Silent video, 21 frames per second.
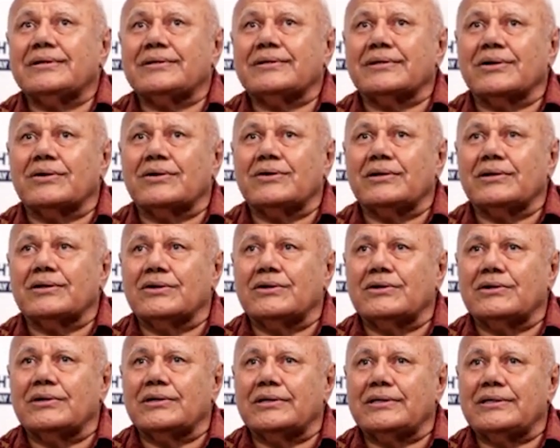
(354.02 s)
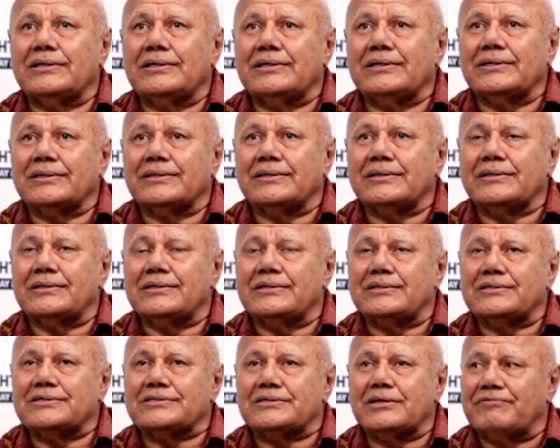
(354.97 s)
the Ngoli
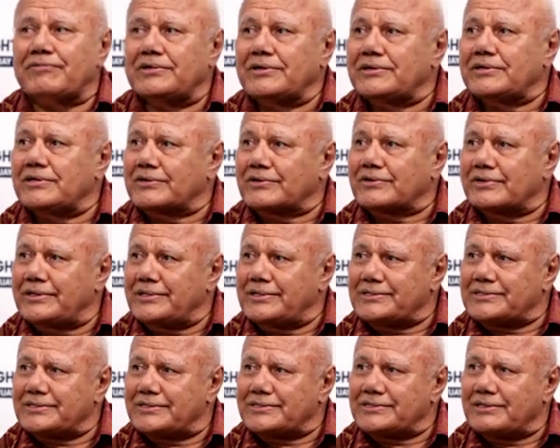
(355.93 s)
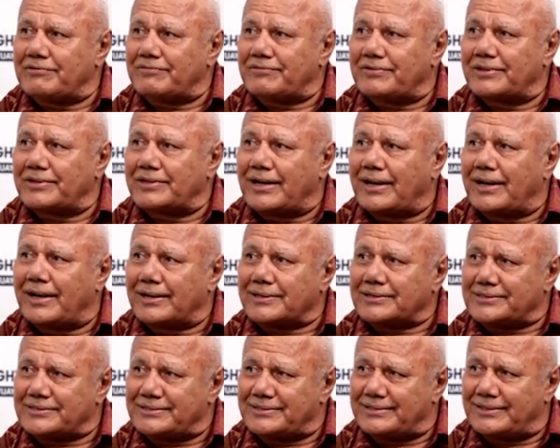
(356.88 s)
the Surfing Decrees, the Surfing
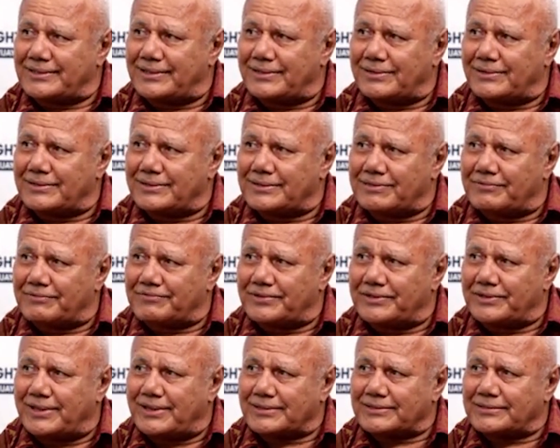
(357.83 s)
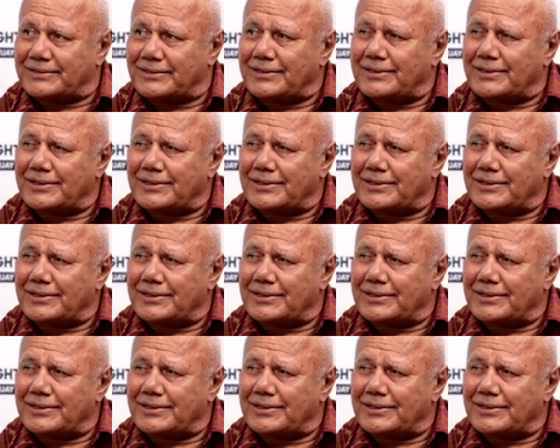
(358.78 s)
Act, you know, the Surfing Act.